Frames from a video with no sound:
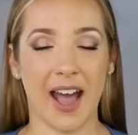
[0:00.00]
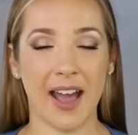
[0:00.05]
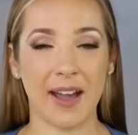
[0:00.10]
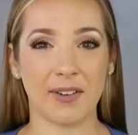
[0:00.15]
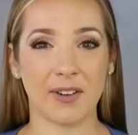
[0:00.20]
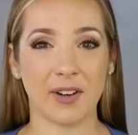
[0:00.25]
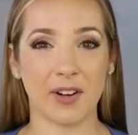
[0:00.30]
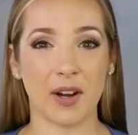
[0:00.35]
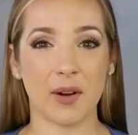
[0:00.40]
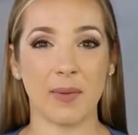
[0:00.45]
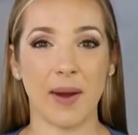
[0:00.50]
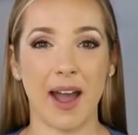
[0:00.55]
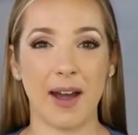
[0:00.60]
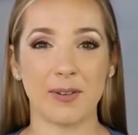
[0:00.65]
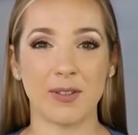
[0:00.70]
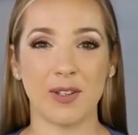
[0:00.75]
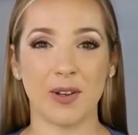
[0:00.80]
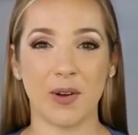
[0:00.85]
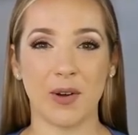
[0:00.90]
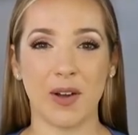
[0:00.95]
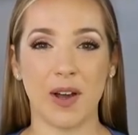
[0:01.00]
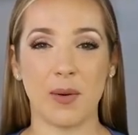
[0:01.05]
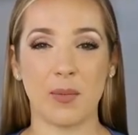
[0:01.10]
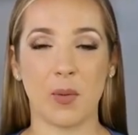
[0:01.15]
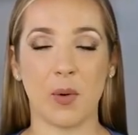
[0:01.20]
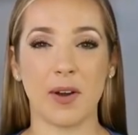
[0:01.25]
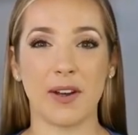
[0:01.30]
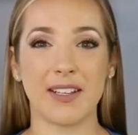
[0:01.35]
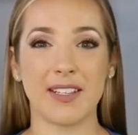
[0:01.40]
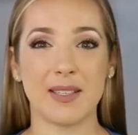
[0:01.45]
hyperarousal,
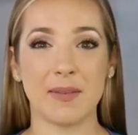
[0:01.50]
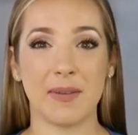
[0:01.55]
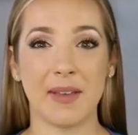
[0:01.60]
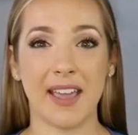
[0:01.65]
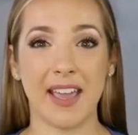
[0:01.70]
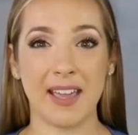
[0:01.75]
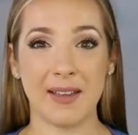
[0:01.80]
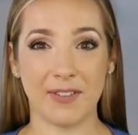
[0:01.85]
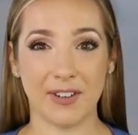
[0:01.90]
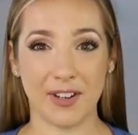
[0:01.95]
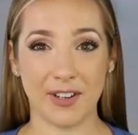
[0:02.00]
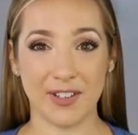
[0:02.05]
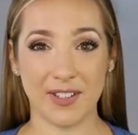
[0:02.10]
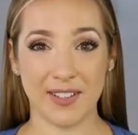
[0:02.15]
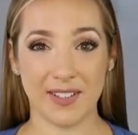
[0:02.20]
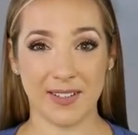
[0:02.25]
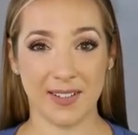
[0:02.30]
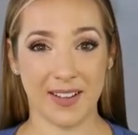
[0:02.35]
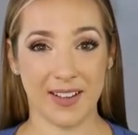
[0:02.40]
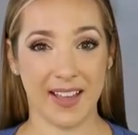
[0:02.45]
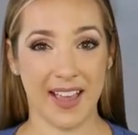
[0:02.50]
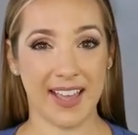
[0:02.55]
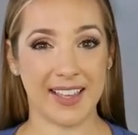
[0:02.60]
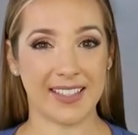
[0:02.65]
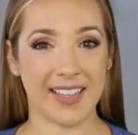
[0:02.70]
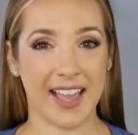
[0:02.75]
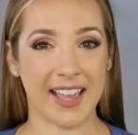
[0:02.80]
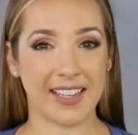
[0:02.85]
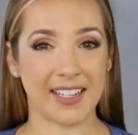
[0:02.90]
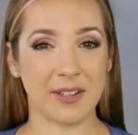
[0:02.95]
avoidance behaviors,
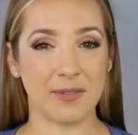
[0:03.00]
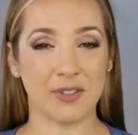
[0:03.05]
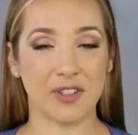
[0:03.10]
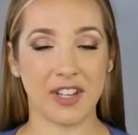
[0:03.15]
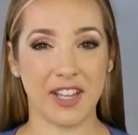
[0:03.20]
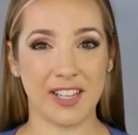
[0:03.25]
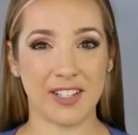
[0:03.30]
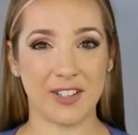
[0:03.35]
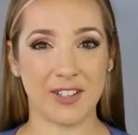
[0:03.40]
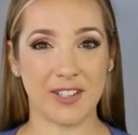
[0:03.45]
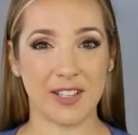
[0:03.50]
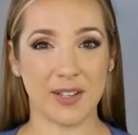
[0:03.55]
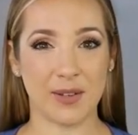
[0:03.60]
and negative changes